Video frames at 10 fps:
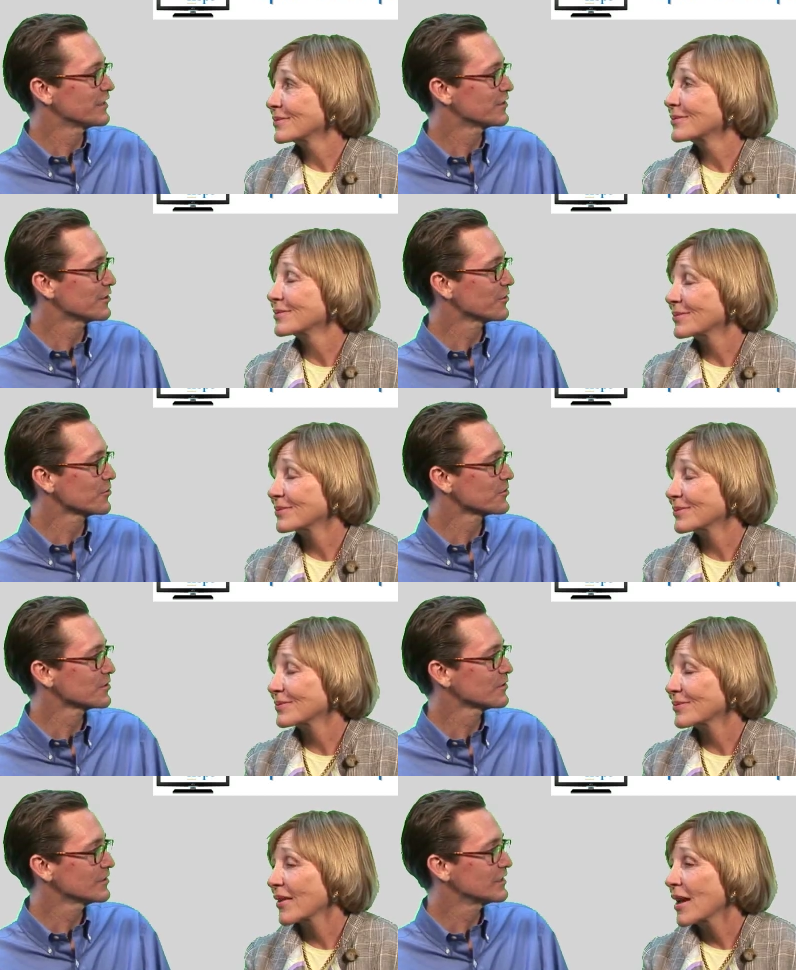Speaker 1: into
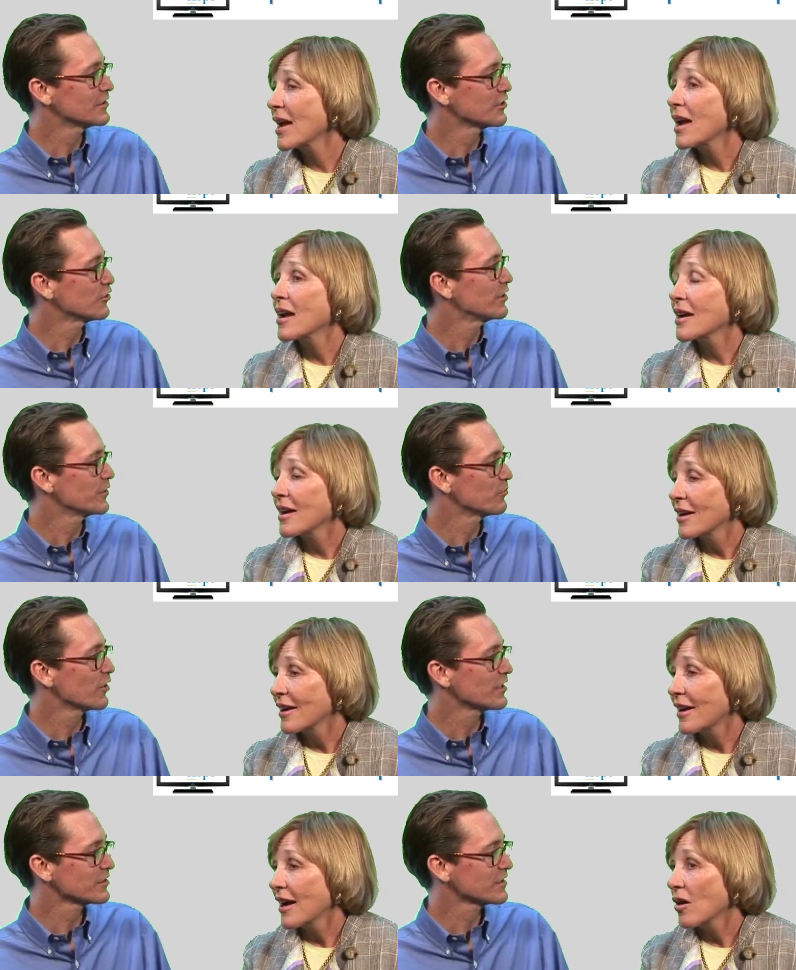those, into the grieving
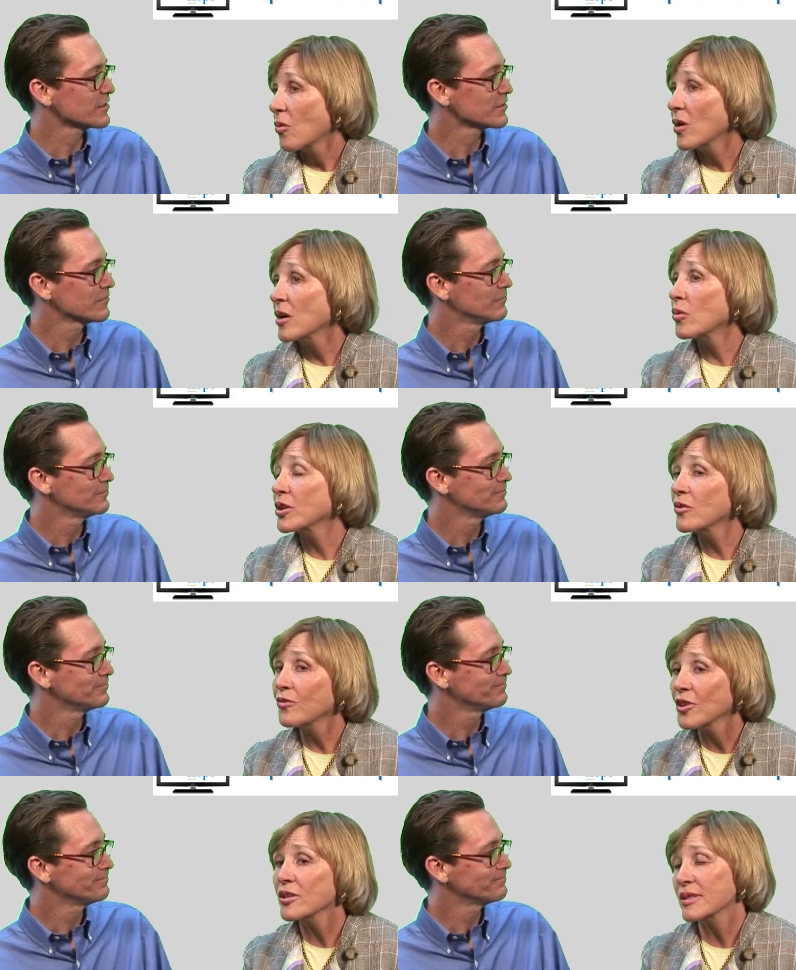process?
Speaker 2: Well, when you
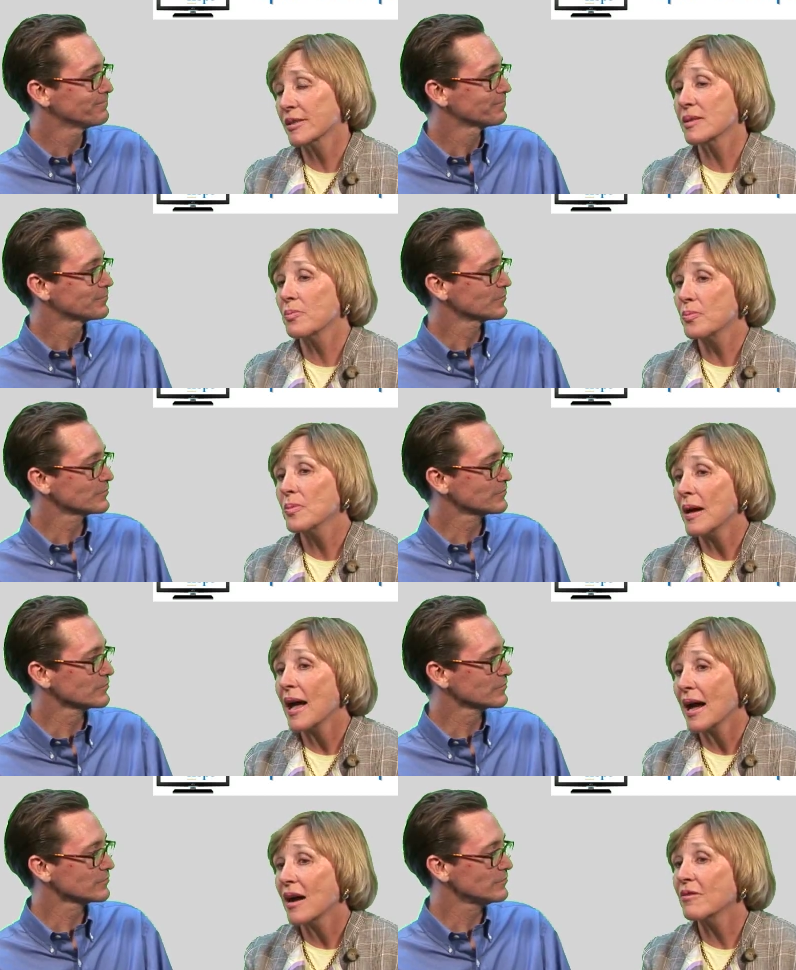first
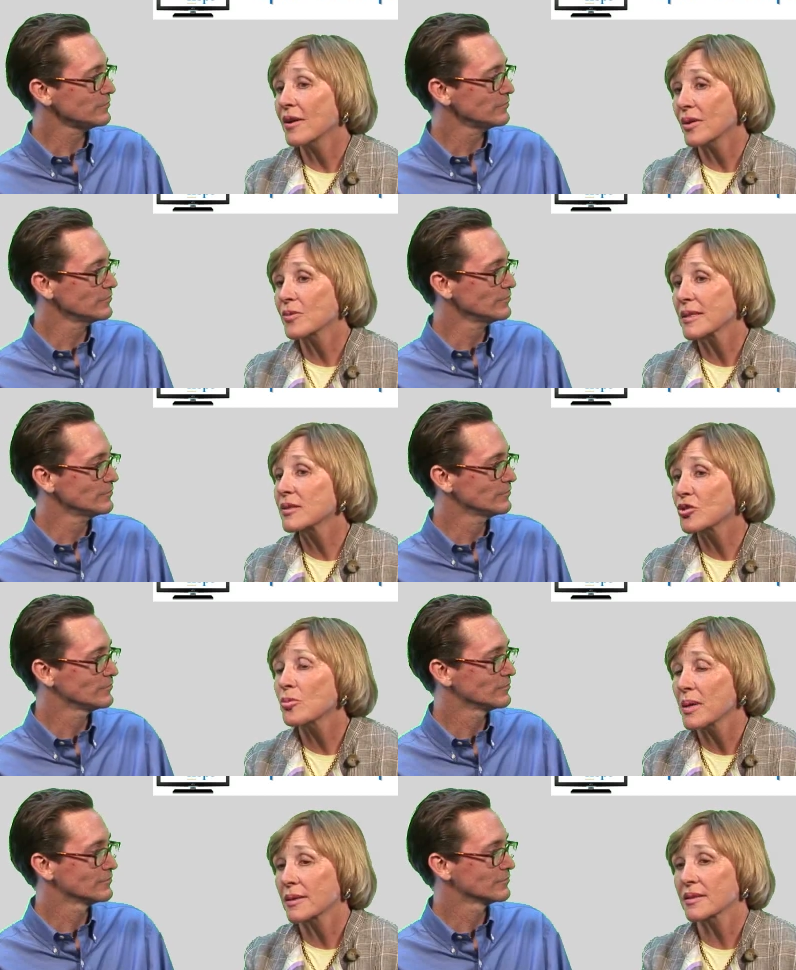have these
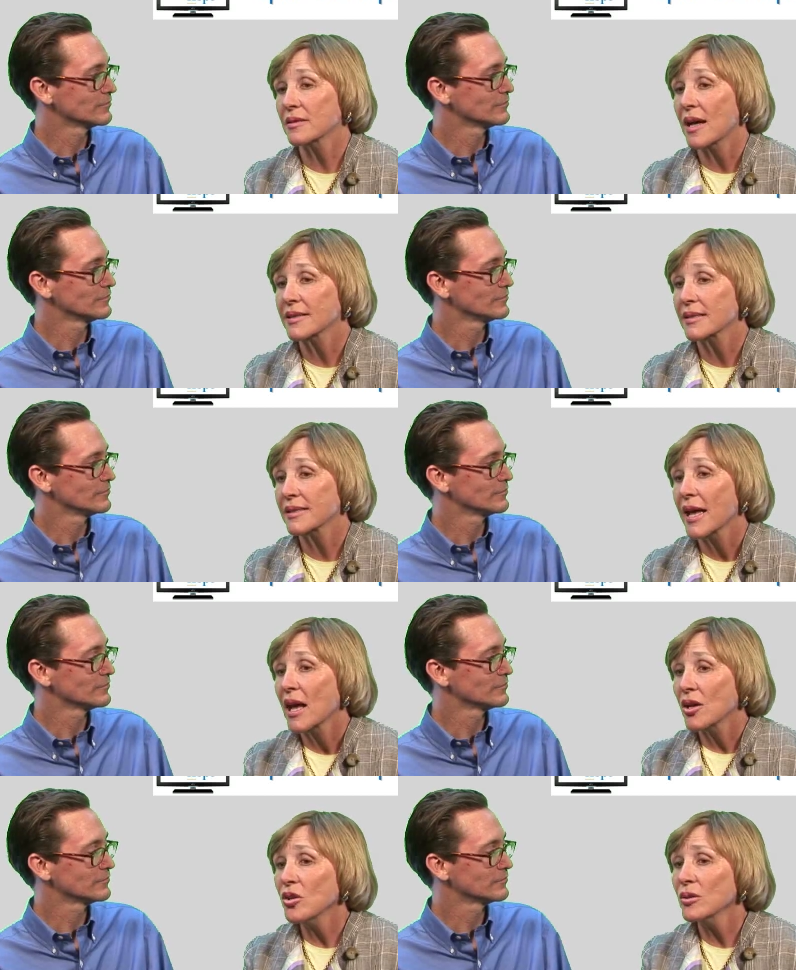tremendous losses,
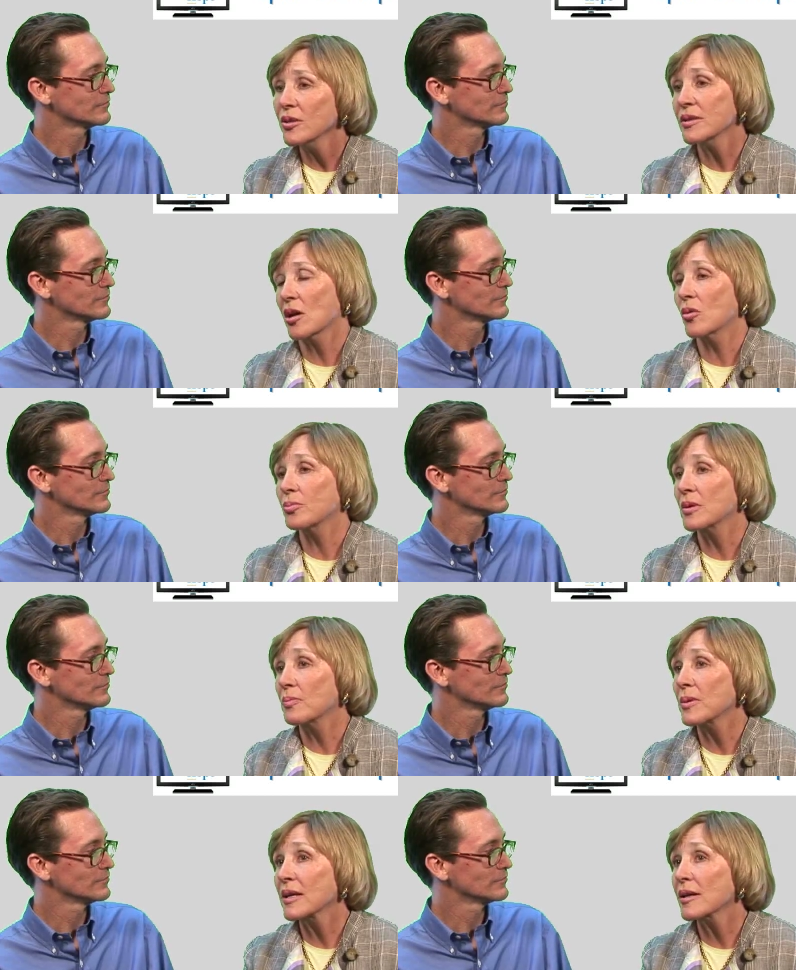you lose hope
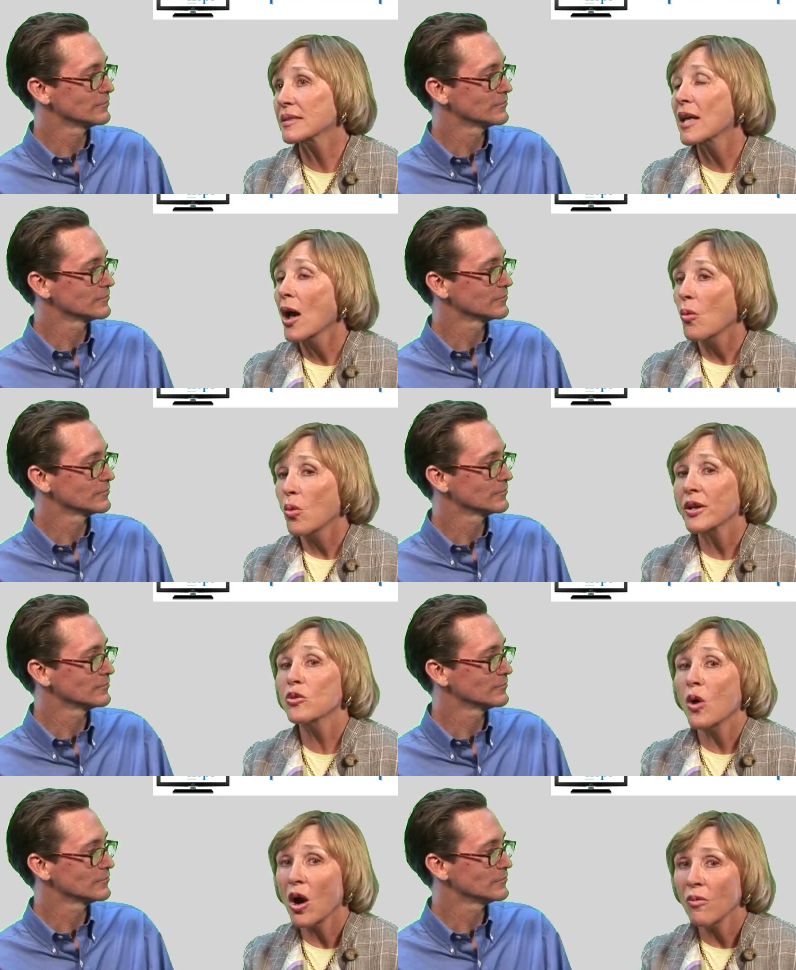because
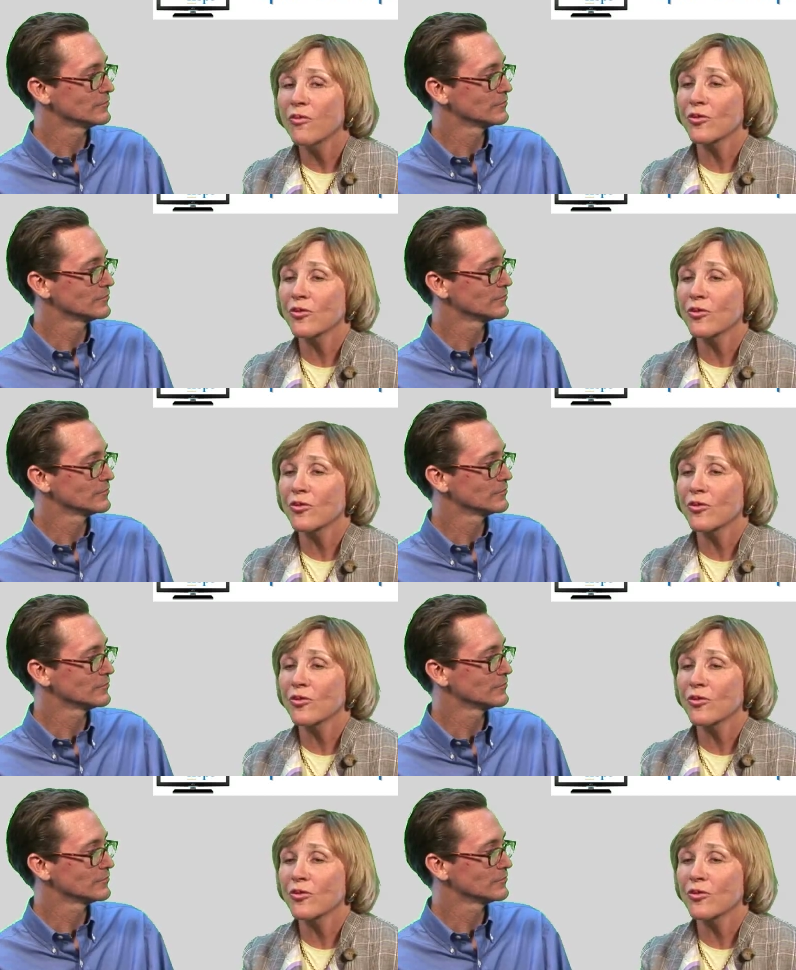what you hope